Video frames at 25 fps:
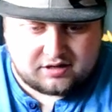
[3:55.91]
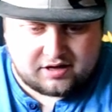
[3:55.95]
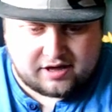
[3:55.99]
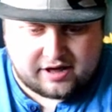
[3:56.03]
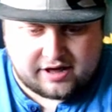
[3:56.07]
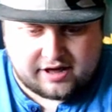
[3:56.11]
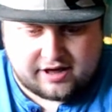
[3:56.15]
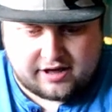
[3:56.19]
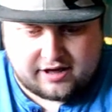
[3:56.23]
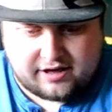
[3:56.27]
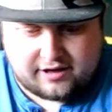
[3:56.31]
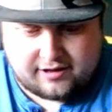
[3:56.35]

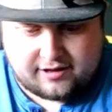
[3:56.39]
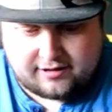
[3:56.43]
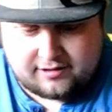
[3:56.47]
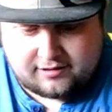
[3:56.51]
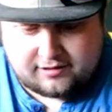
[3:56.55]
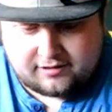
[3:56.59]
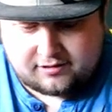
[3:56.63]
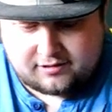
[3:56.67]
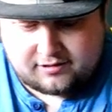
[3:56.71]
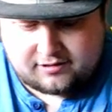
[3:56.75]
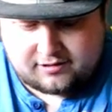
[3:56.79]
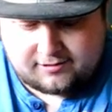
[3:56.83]

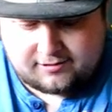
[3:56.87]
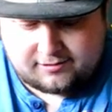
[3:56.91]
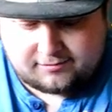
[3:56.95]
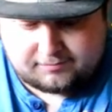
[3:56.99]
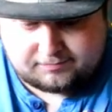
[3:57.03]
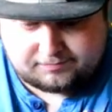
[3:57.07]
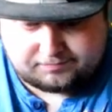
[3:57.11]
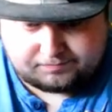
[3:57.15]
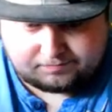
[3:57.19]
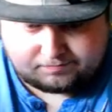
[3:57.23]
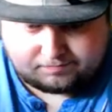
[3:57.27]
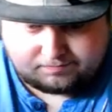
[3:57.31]
and
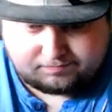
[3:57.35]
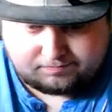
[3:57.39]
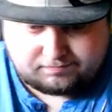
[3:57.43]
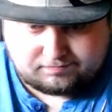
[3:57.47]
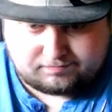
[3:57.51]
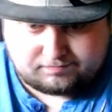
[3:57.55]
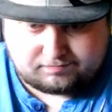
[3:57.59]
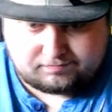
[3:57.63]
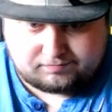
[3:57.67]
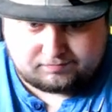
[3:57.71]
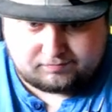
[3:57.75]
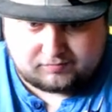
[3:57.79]

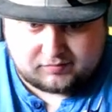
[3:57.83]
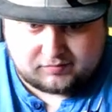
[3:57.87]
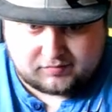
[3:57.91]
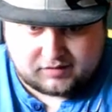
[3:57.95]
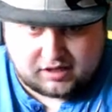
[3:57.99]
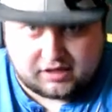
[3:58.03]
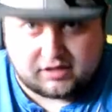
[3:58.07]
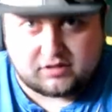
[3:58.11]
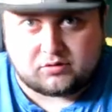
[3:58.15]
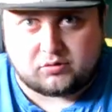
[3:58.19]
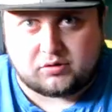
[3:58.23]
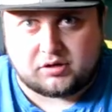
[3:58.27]

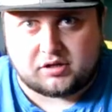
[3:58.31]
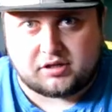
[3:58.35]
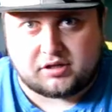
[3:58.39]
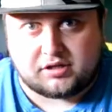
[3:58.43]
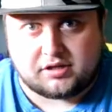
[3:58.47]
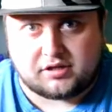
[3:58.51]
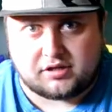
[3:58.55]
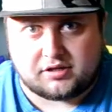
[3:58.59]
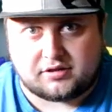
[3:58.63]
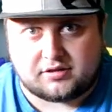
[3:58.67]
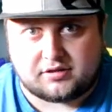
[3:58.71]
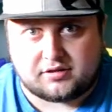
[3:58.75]
it really
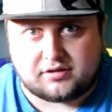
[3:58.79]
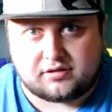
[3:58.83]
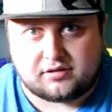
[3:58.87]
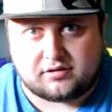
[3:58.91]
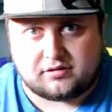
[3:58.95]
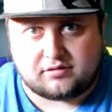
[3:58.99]
is.